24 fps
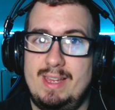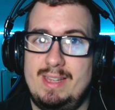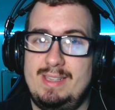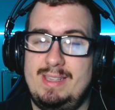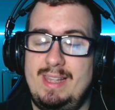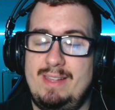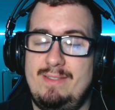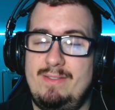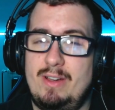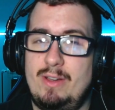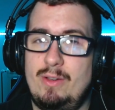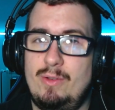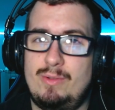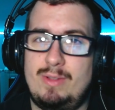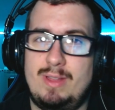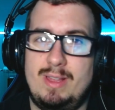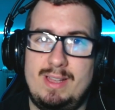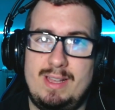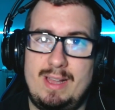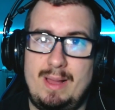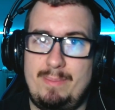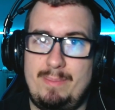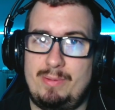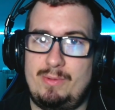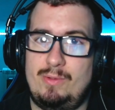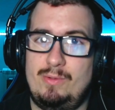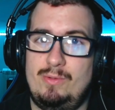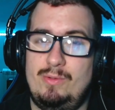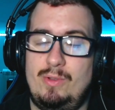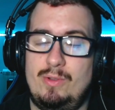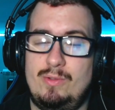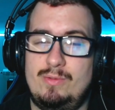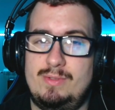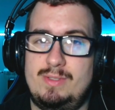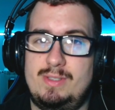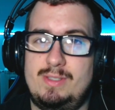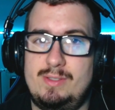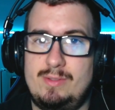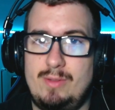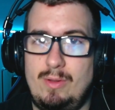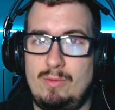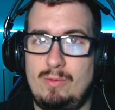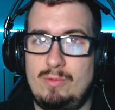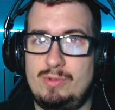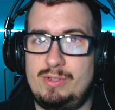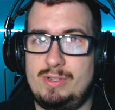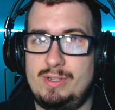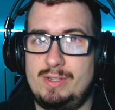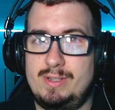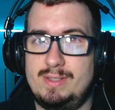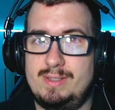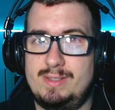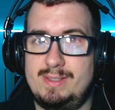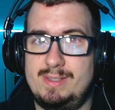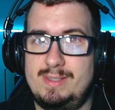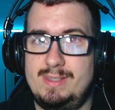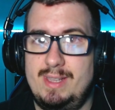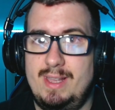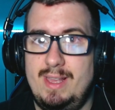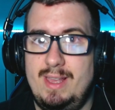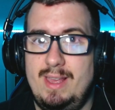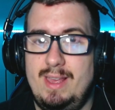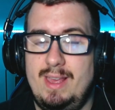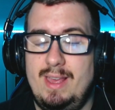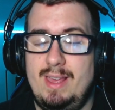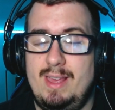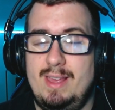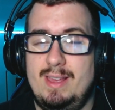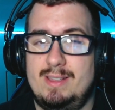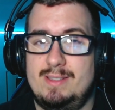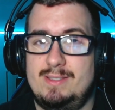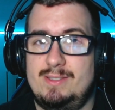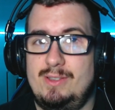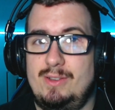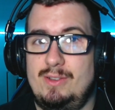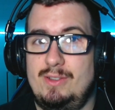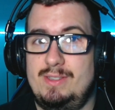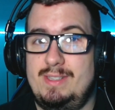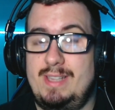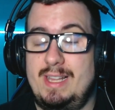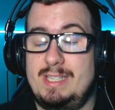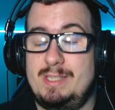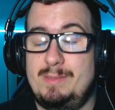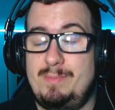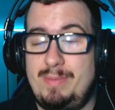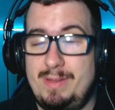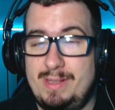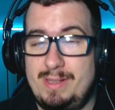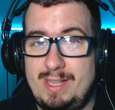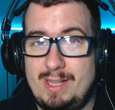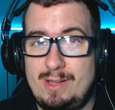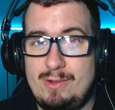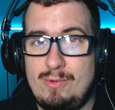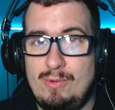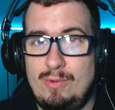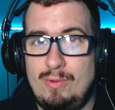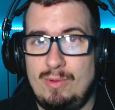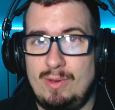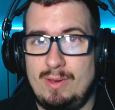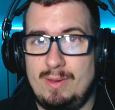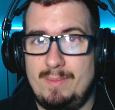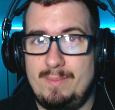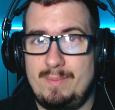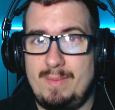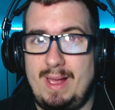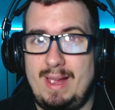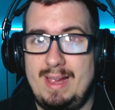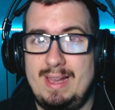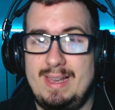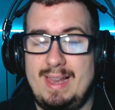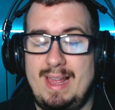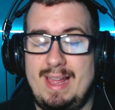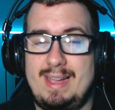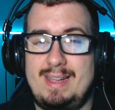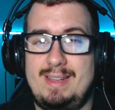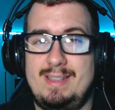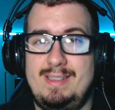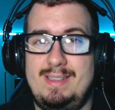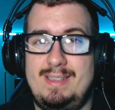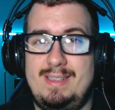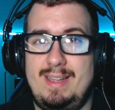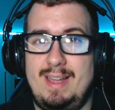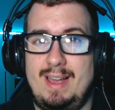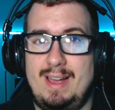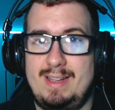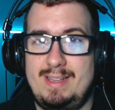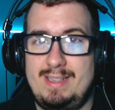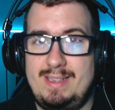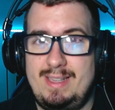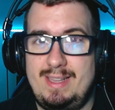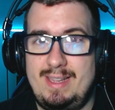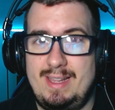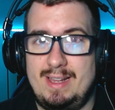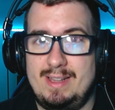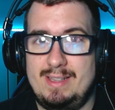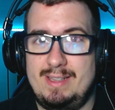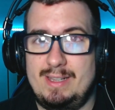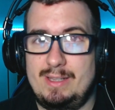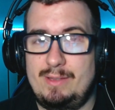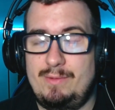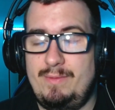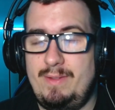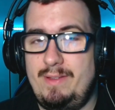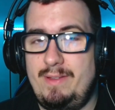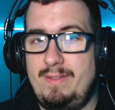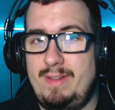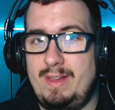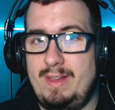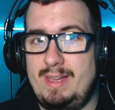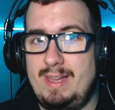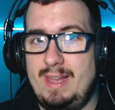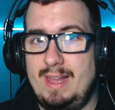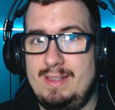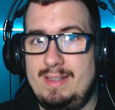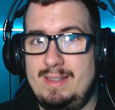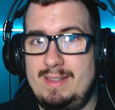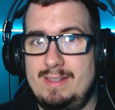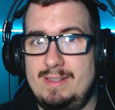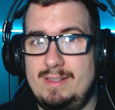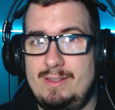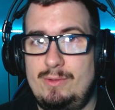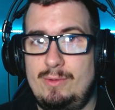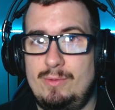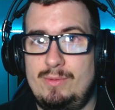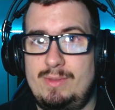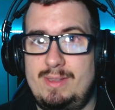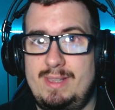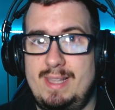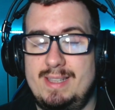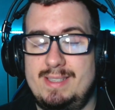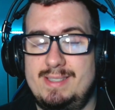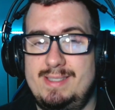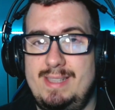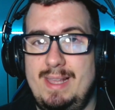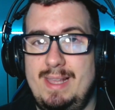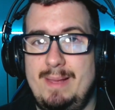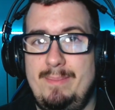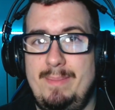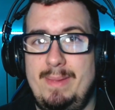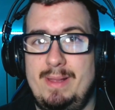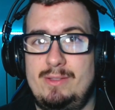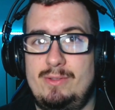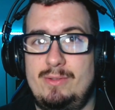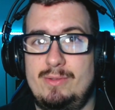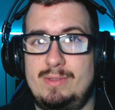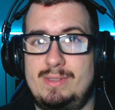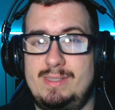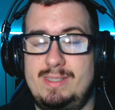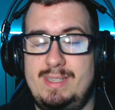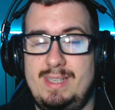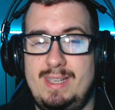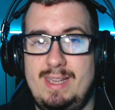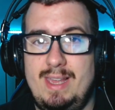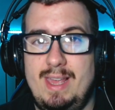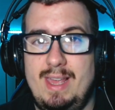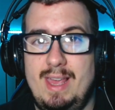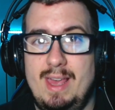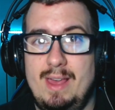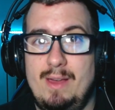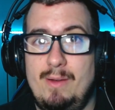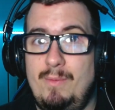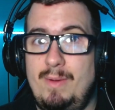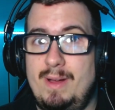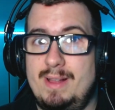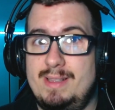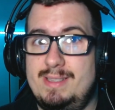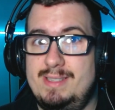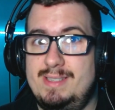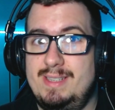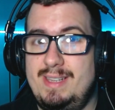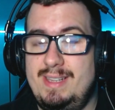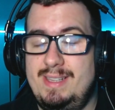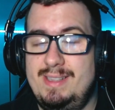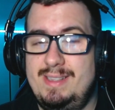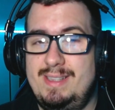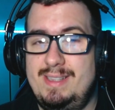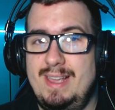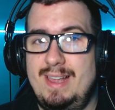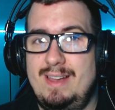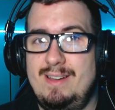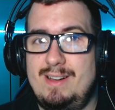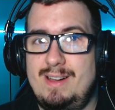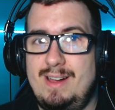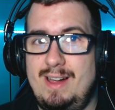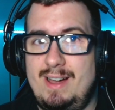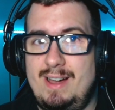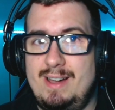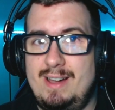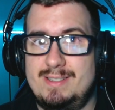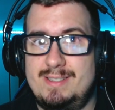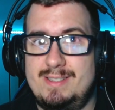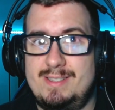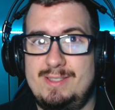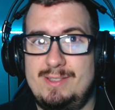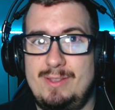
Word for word: They were looking up to those soldiers, so that's pretty cool. I like the idea that Vivi had to test them and to see what's in their hearts.